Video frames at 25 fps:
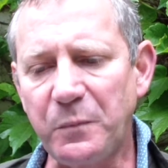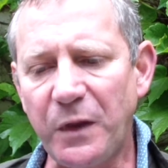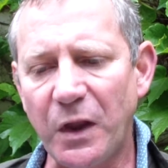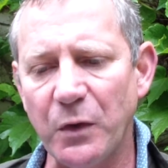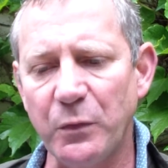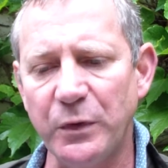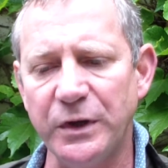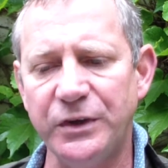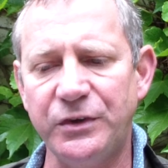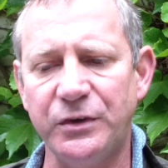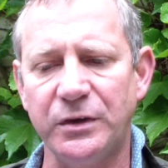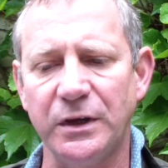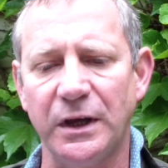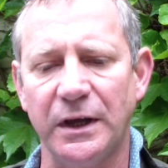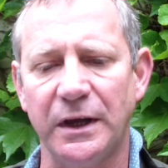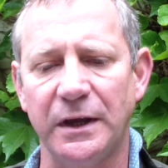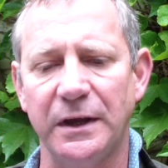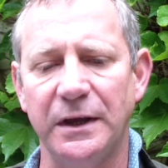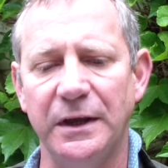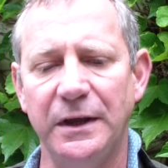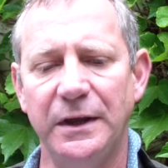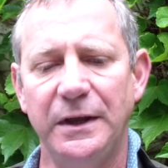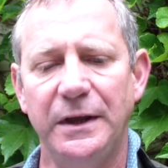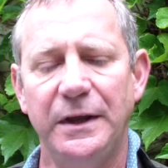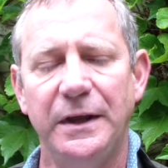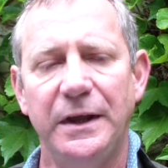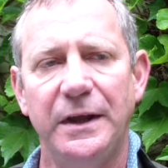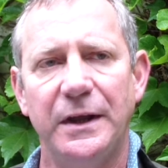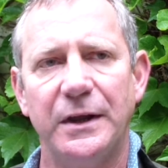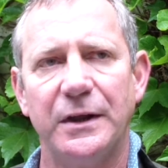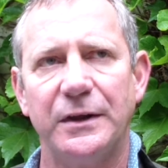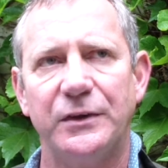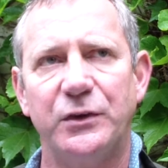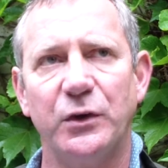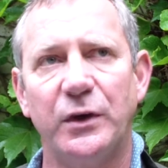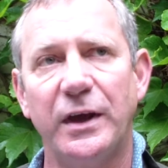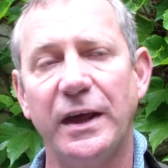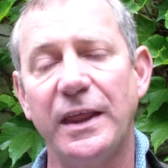which
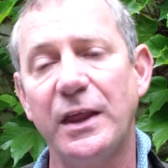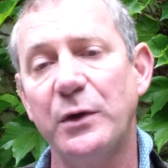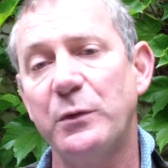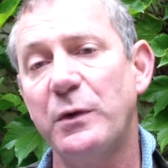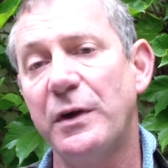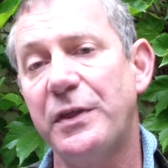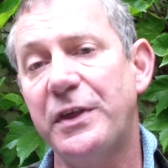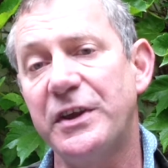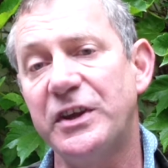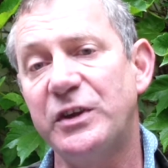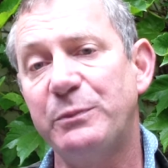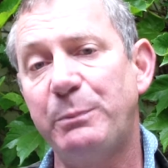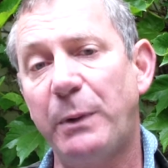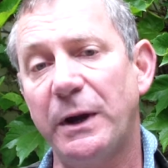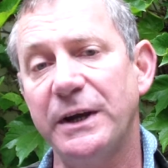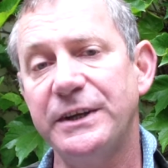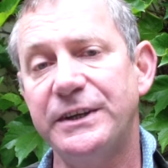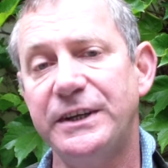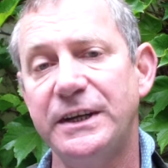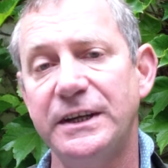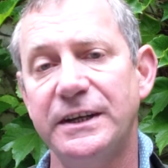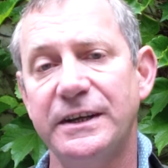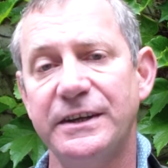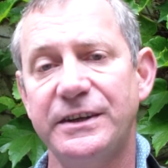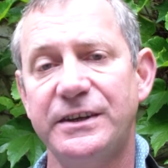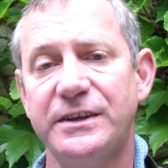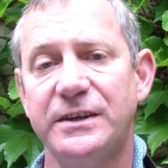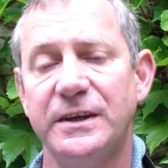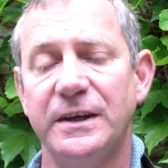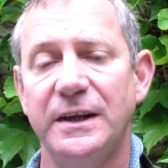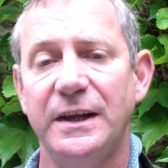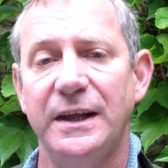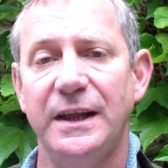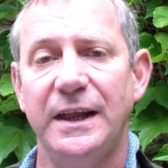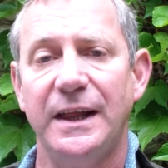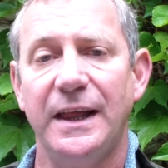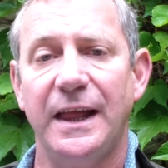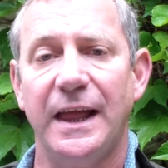together with the spiciness
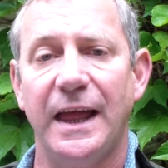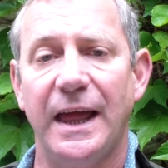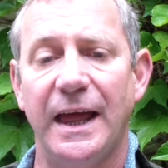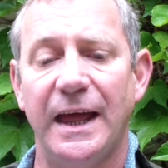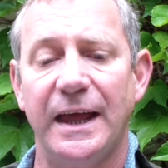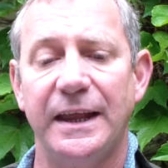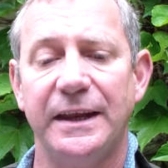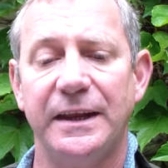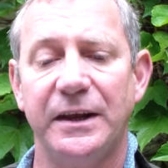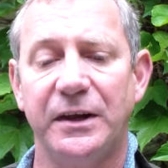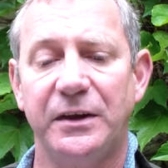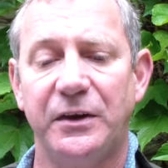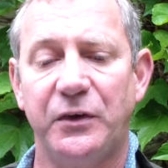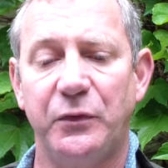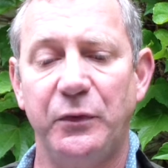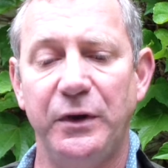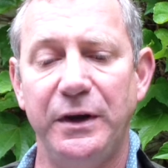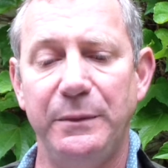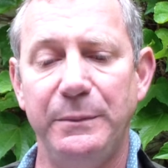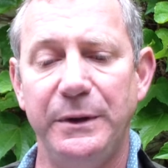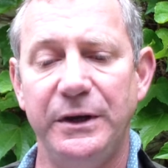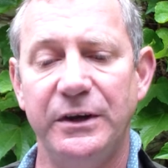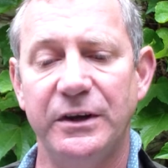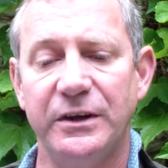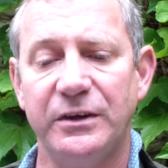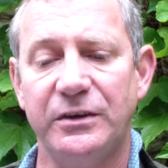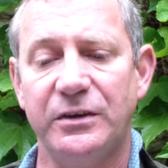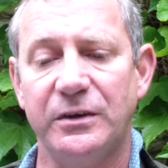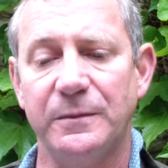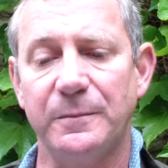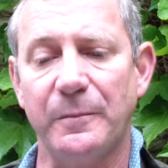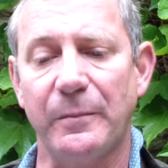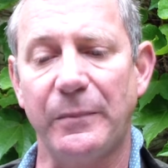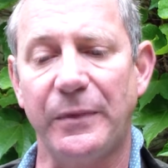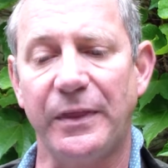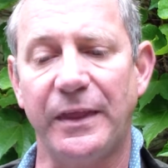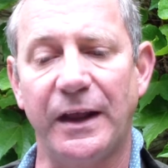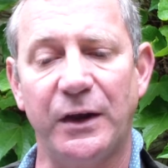and the creaminess,
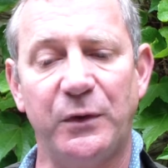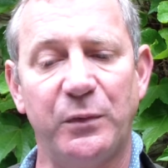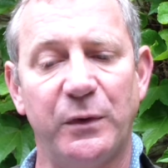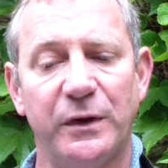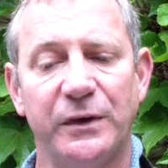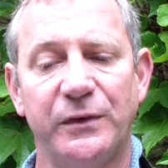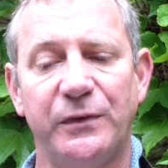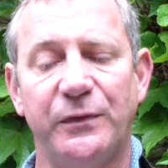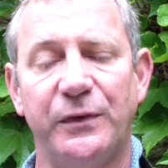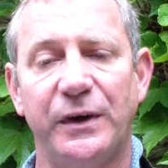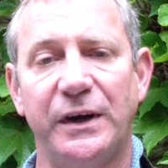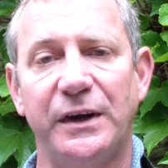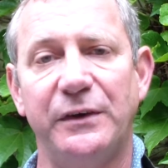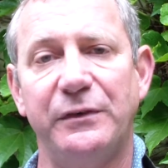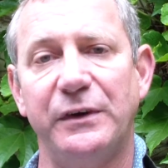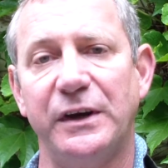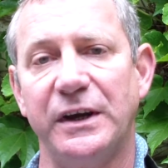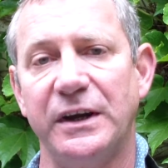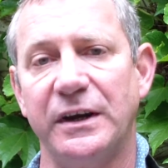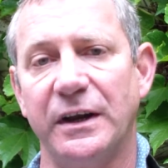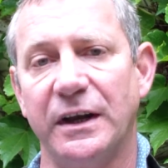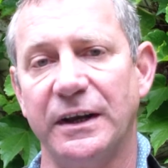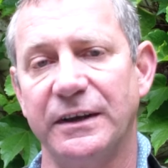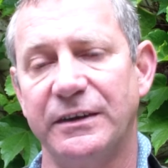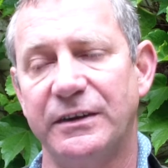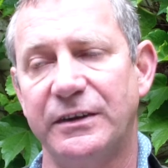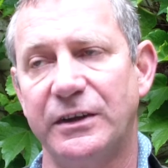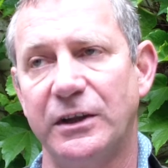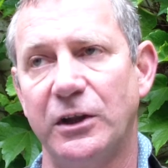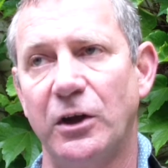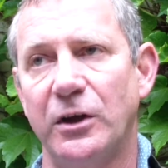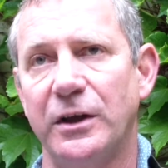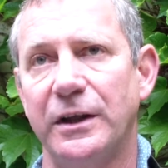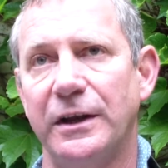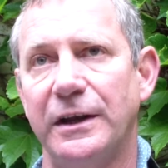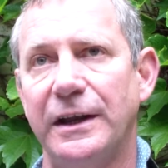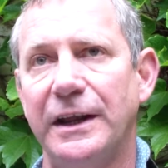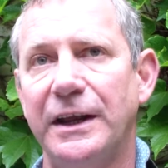that was very, very nice.
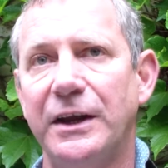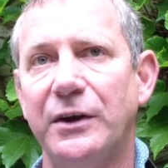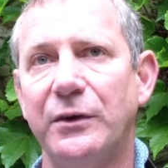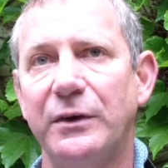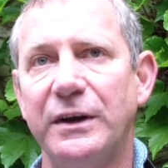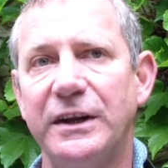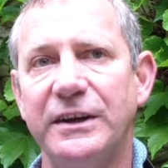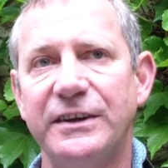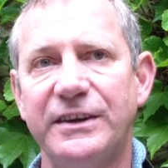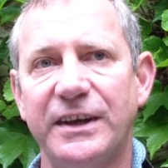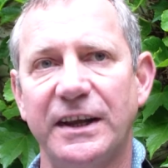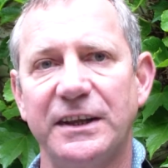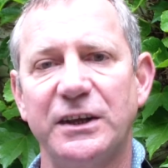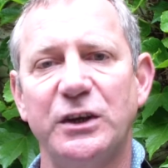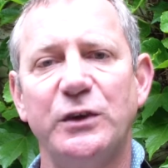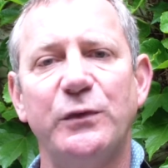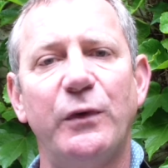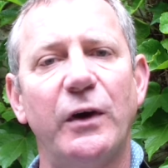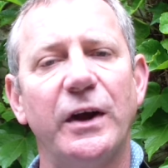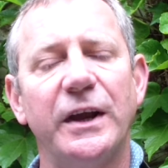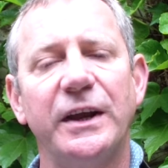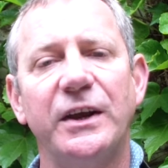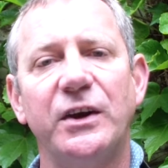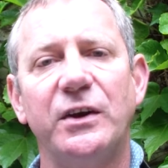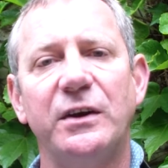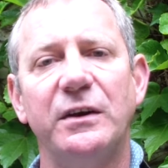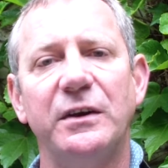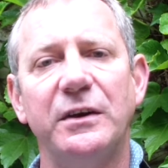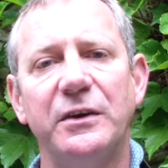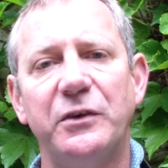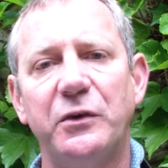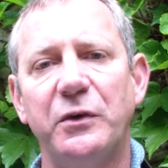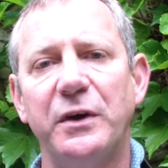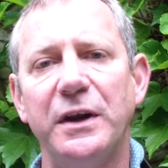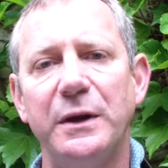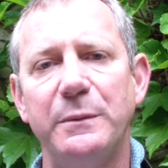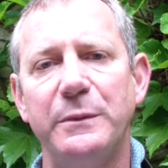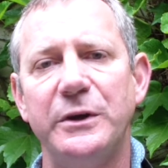Lingering, satisfying,
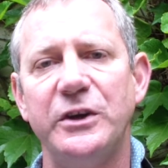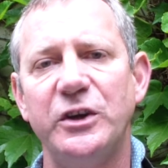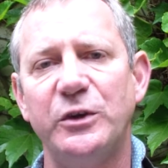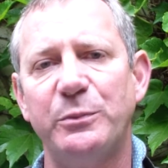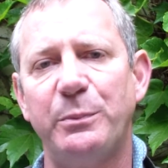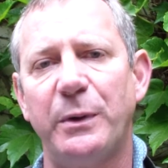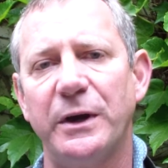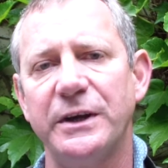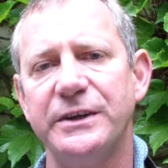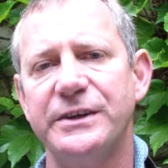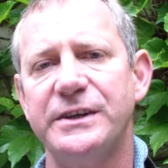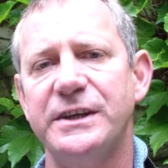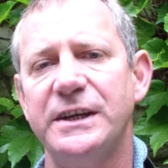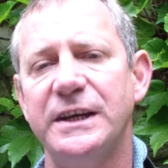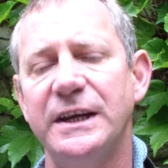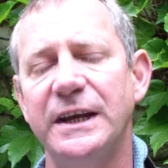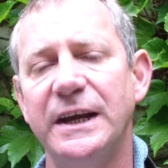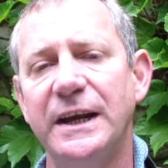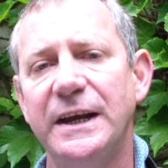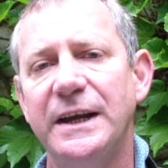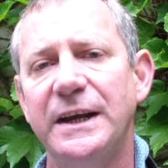creamy, spicy,